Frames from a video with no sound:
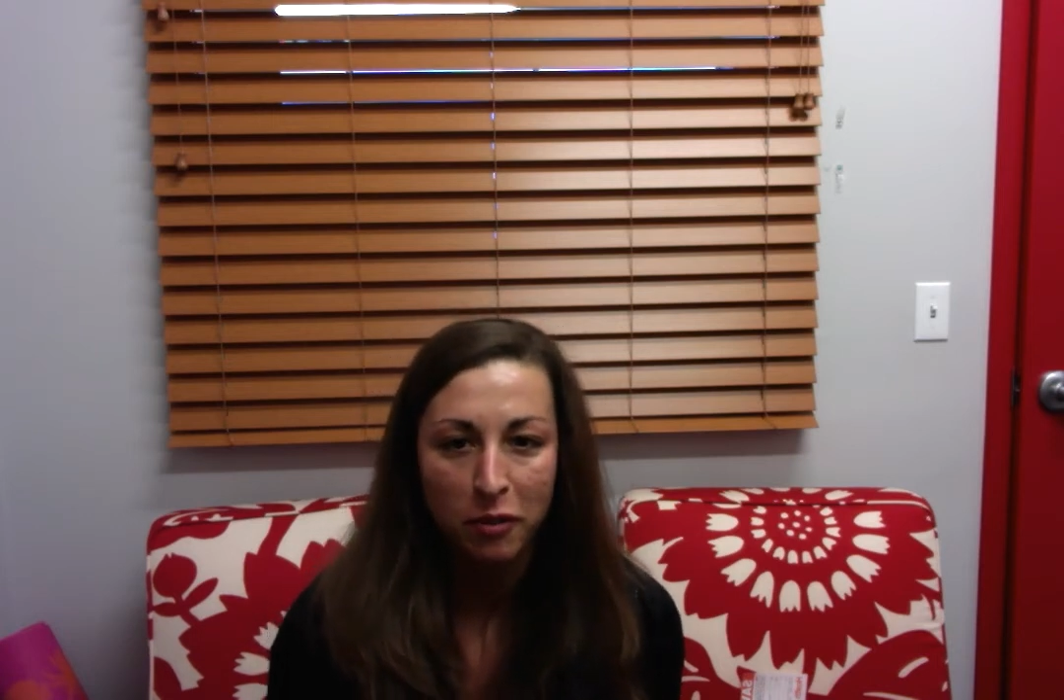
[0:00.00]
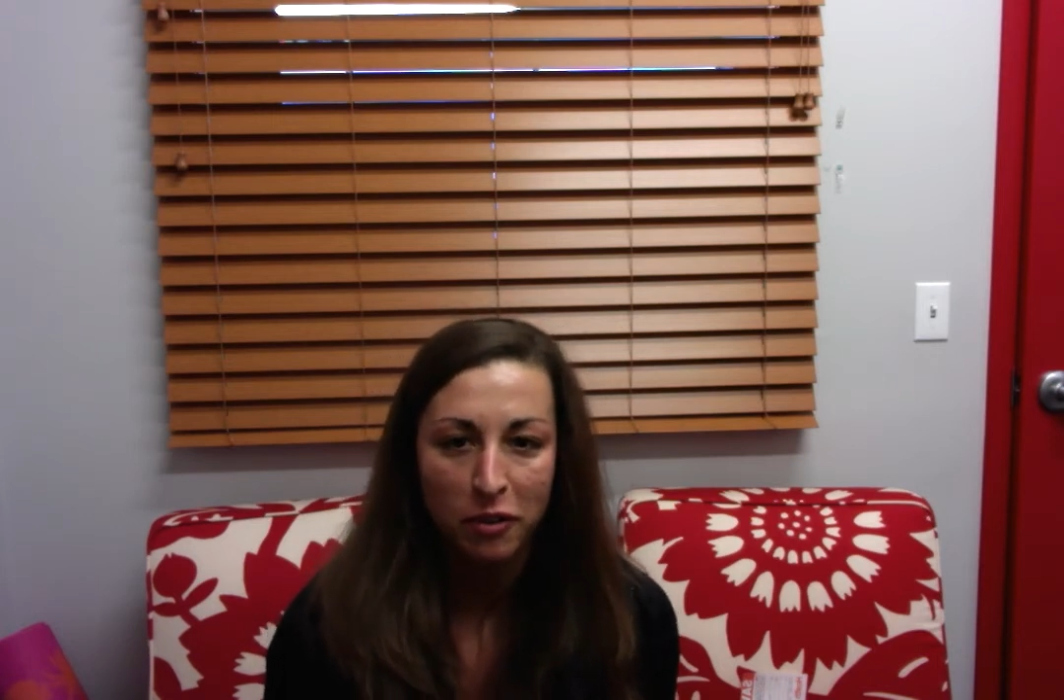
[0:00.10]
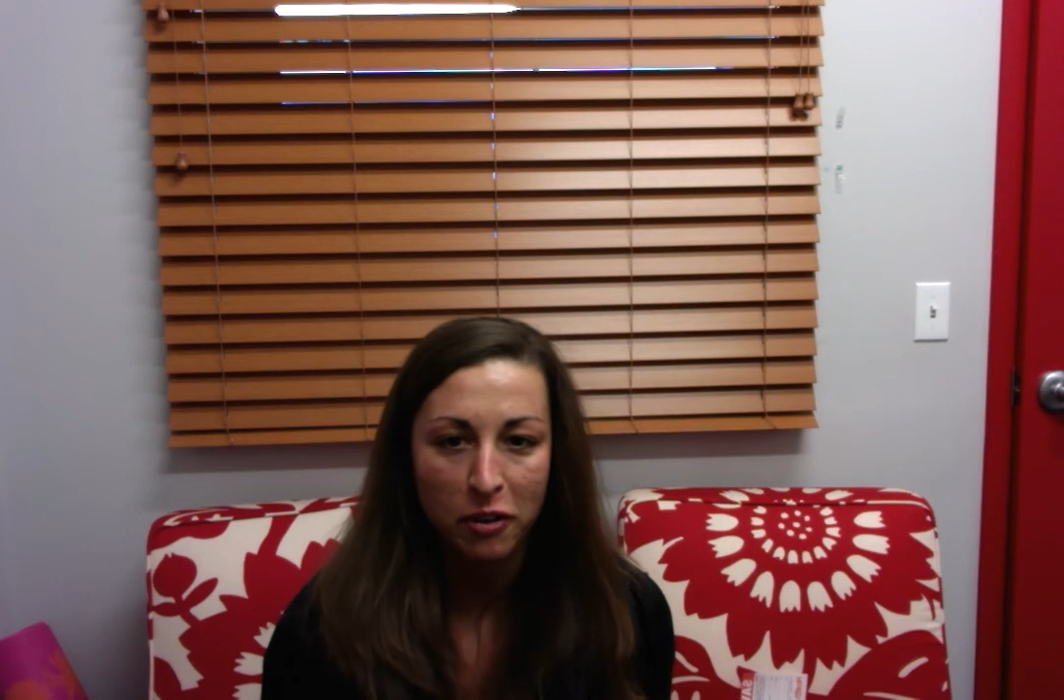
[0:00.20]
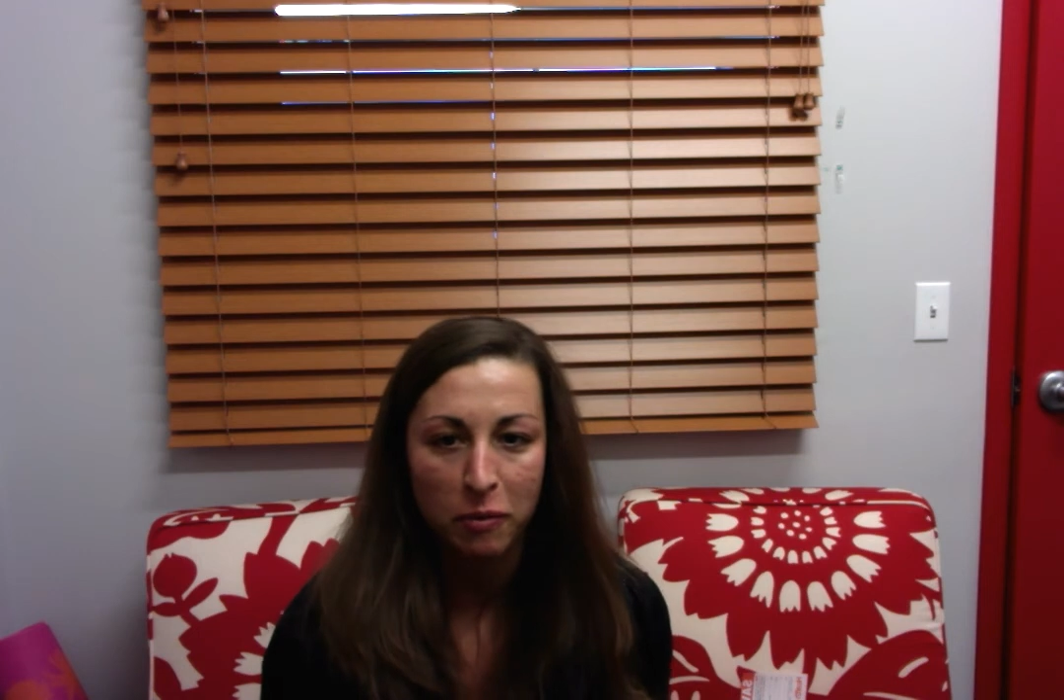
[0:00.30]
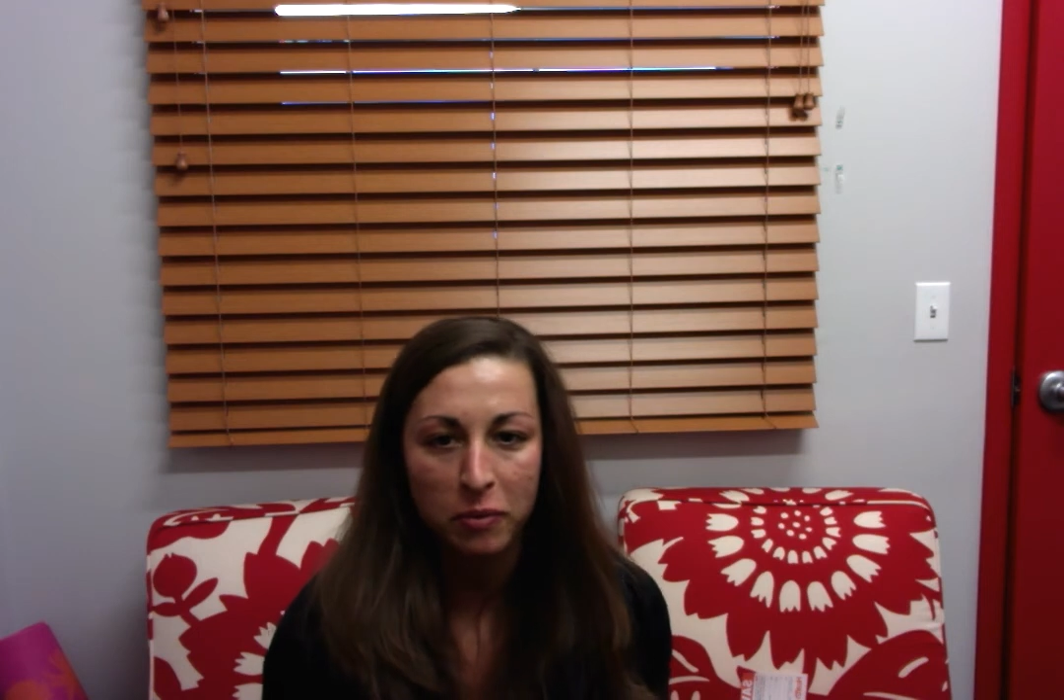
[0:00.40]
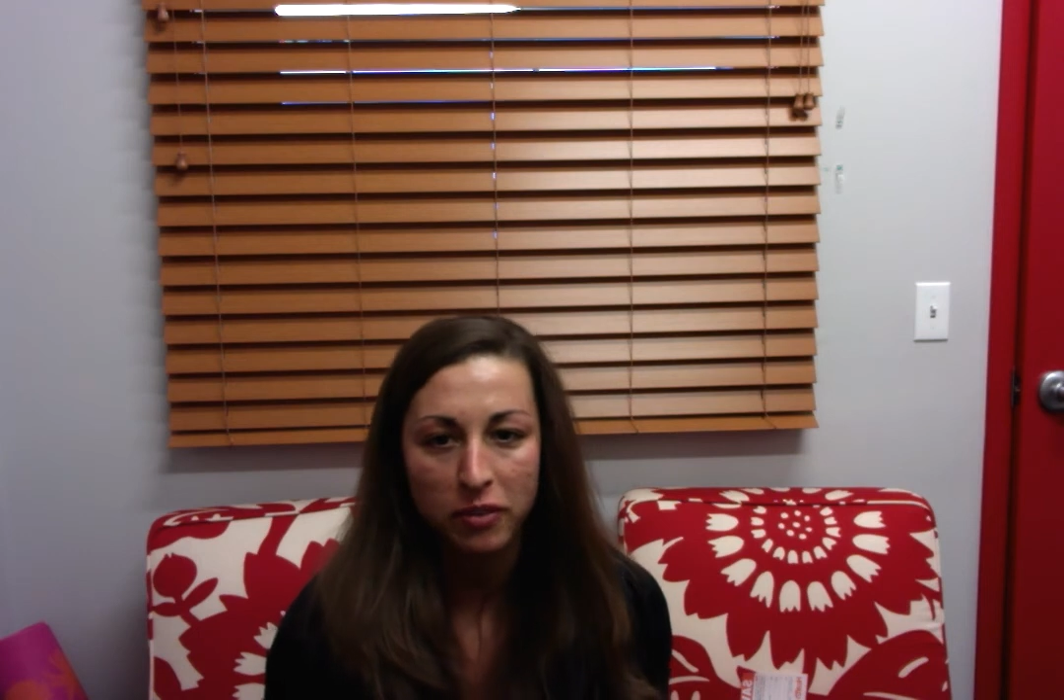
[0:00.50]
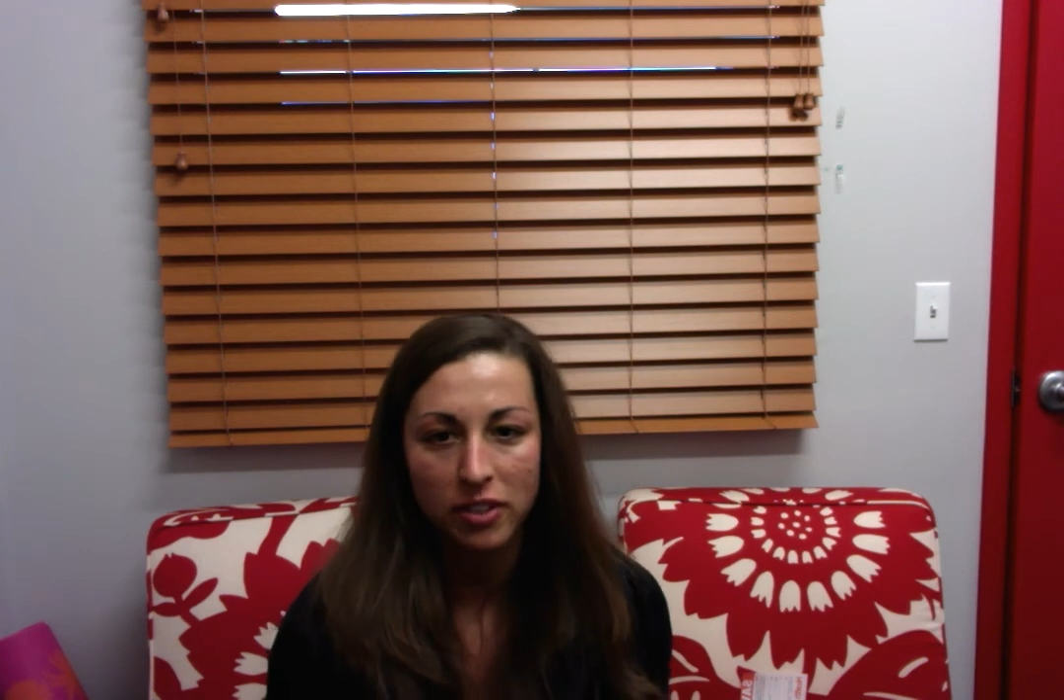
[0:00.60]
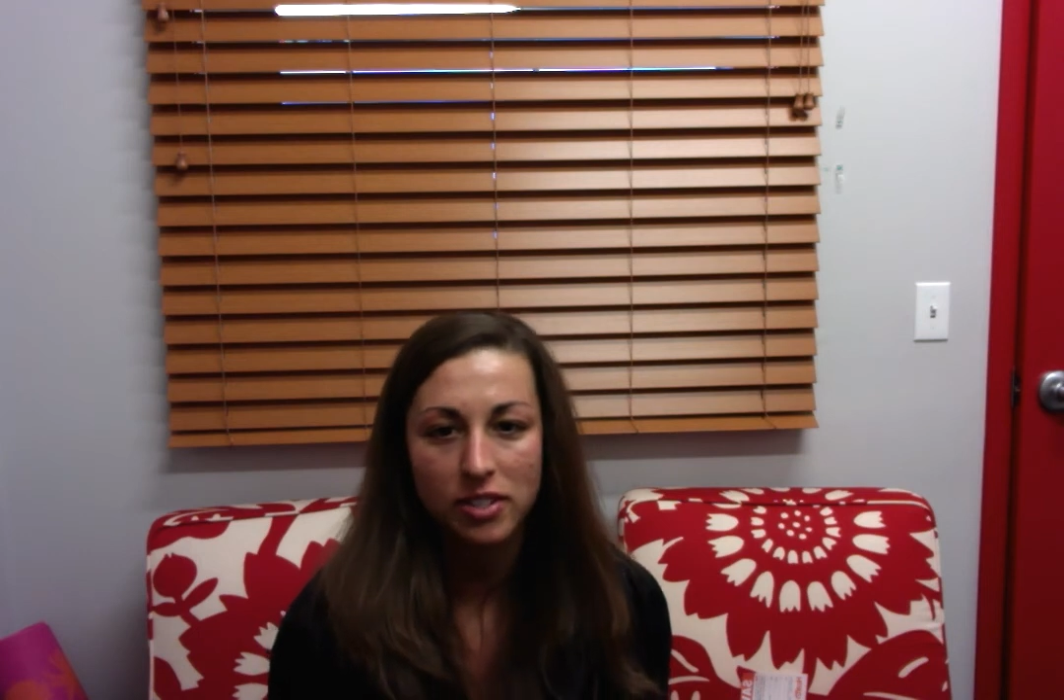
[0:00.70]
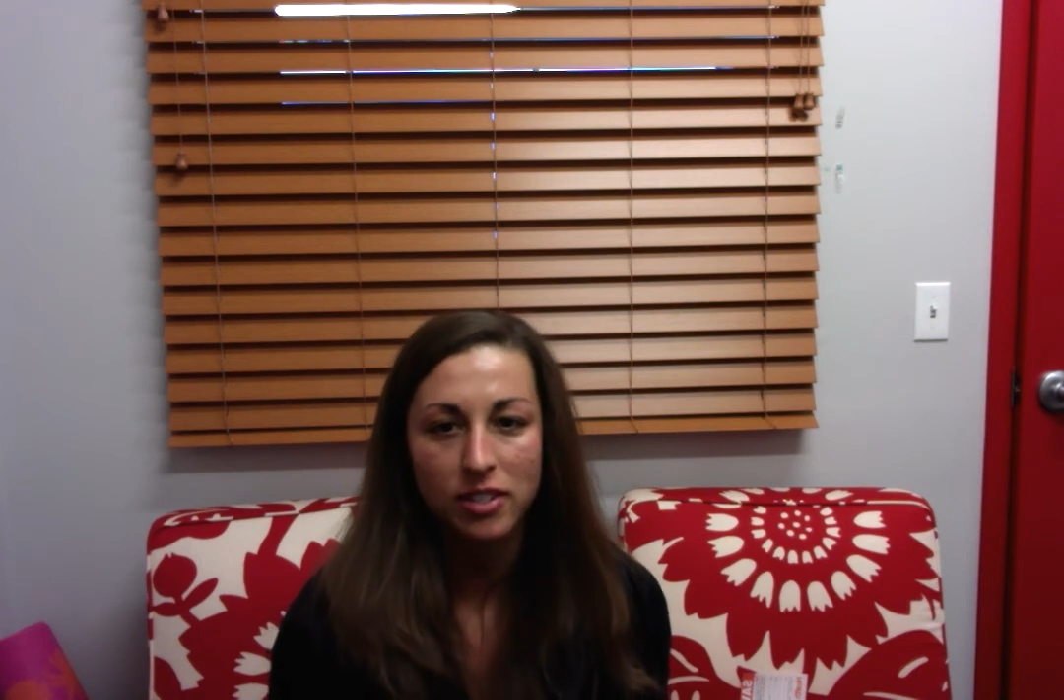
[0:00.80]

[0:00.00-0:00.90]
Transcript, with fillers: favorite movies